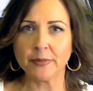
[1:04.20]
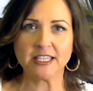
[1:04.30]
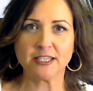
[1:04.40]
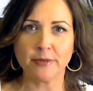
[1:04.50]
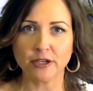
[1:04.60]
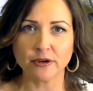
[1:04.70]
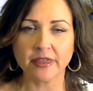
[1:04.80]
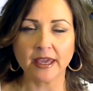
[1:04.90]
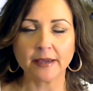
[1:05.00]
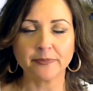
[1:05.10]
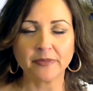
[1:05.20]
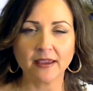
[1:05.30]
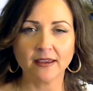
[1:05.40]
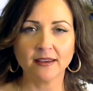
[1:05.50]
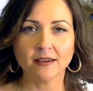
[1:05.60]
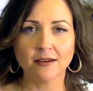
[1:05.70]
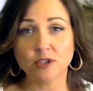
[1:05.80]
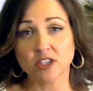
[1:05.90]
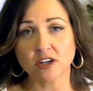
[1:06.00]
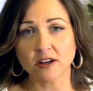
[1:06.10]
to pitch me on your thing,
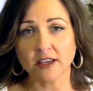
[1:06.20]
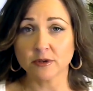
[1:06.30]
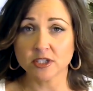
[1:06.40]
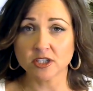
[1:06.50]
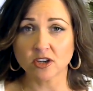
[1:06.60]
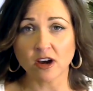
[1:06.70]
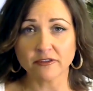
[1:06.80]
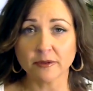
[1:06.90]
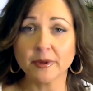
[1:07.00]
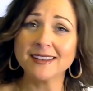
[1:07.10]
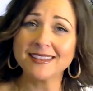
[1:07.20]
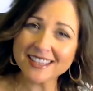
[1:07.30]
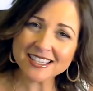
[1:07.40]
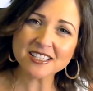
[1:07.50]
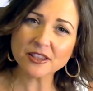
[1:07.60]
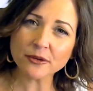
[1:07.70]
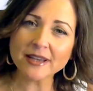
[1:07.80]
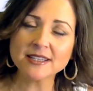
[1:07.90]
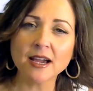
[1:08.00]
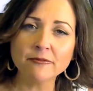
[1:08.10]
which in our language is an offer, but this isn't the
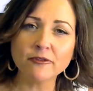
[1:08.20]
right time